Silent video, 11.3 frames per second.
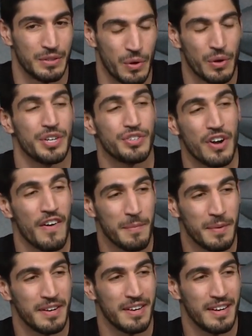The Turkish
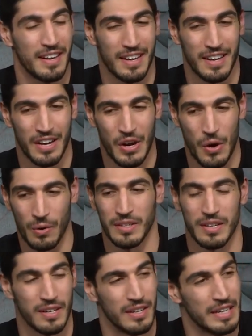government called
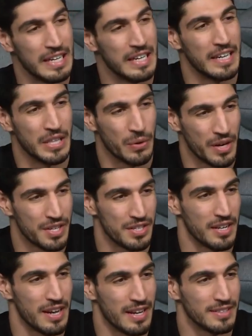
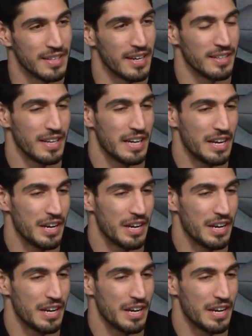Indonesia and said,